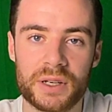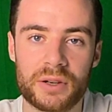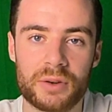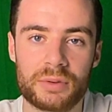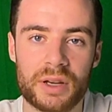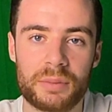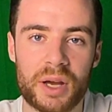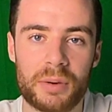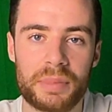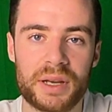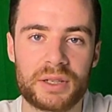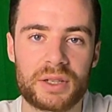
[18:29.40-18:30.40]
video
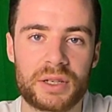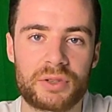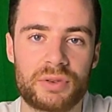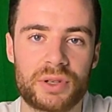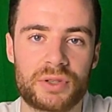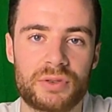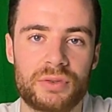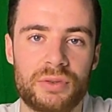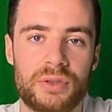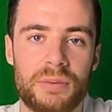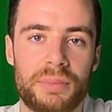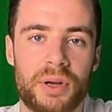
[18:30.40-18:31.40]
about basic
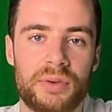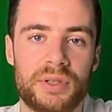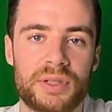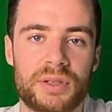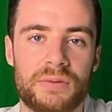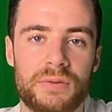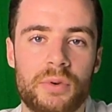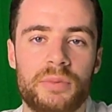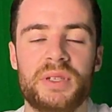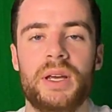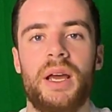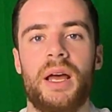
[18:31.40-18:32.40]
structural components and
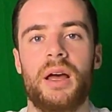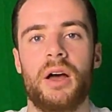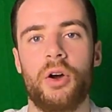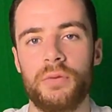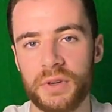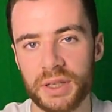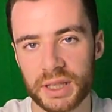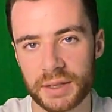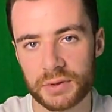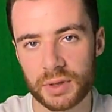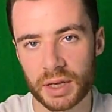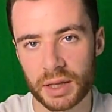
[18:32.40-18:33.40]
forms. Hopefully it
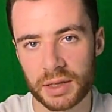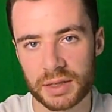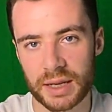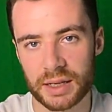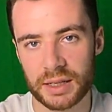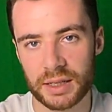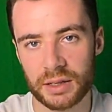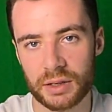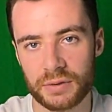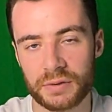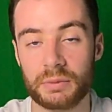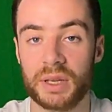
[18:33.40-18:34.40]
gives you an understanding
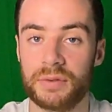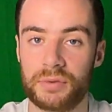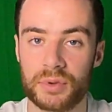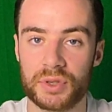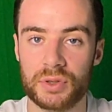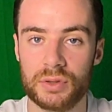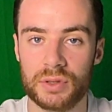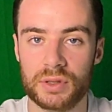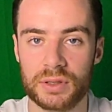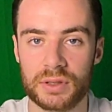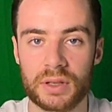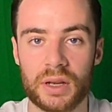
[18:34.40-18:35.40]
of, if you're a
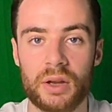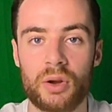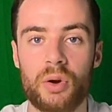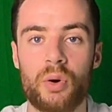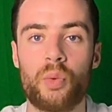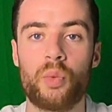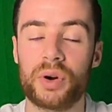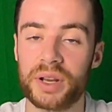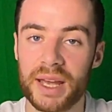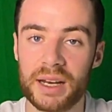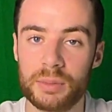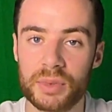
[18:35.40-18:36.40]
student,
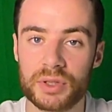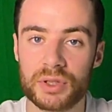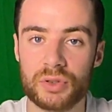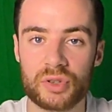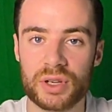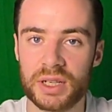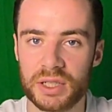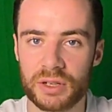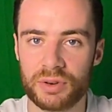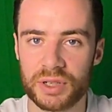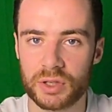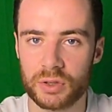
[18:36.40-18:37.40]
what elements you should
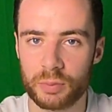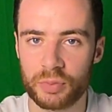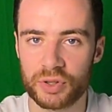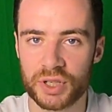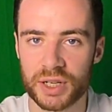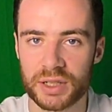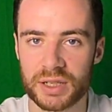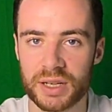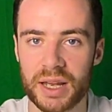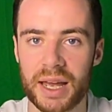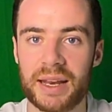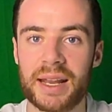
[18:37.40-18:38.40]
integrate to your projects
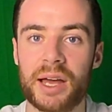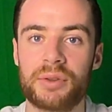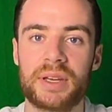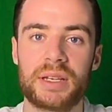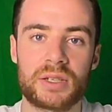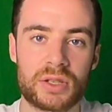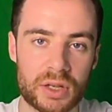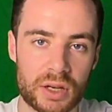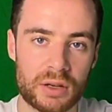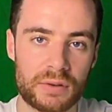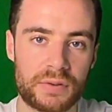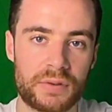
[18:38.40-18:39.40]
and how they
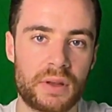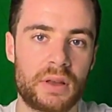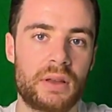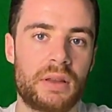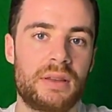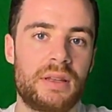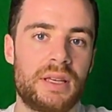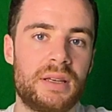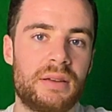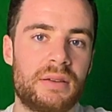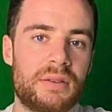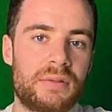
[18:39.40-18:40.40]
serve
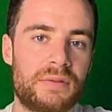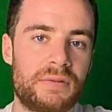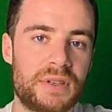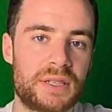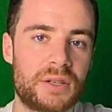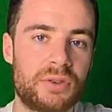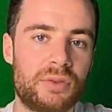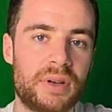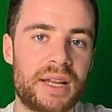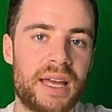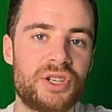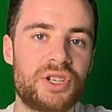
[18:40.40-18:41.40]
the physical
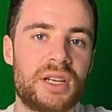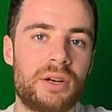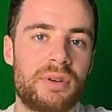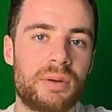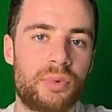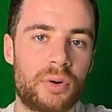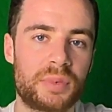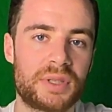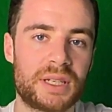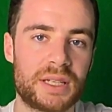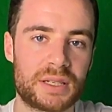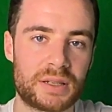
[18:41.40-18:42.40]
and engineering
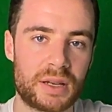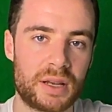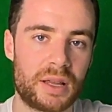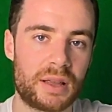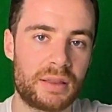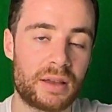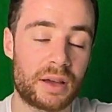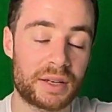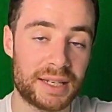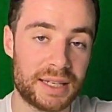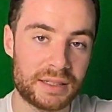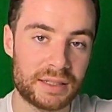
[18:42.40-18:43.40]
properties that
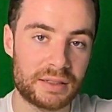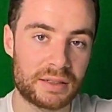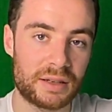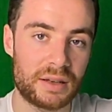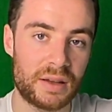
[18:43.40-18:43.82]
are needed.